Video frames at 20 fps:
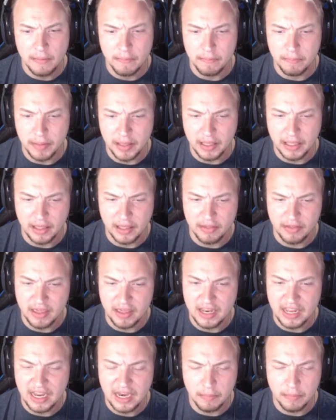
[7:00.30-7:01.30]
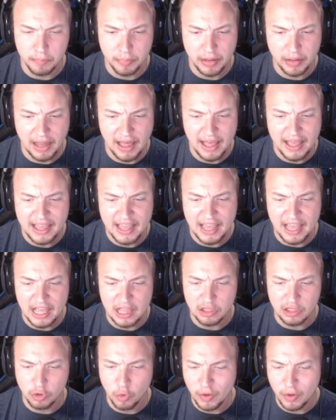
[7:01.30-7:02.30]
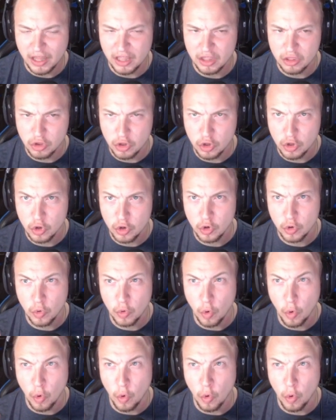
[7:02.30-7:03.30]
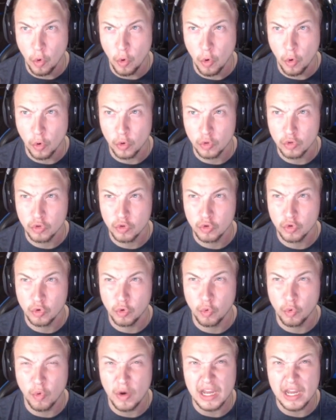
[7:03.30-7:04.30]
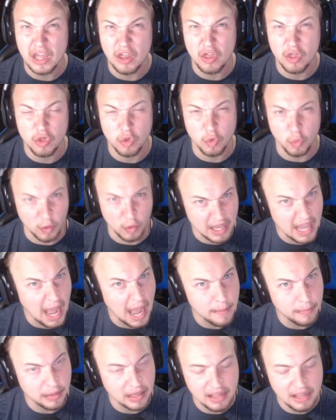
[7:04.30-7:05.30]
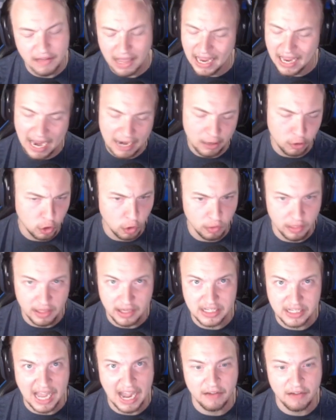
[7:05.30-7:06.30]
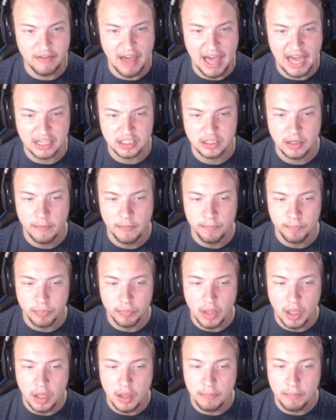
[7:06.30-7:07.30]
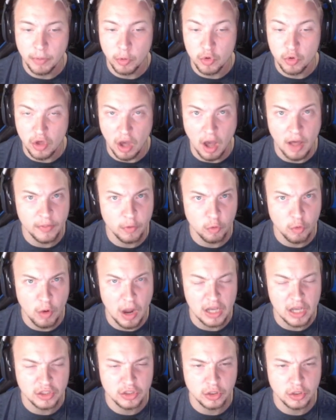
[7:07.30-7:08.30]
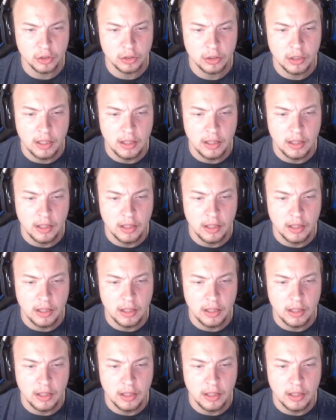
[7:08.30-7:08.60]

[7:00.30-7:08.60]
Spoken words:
because he didn't play in 22 or 23, I believe. I don't know the exact facts, but was on the roster,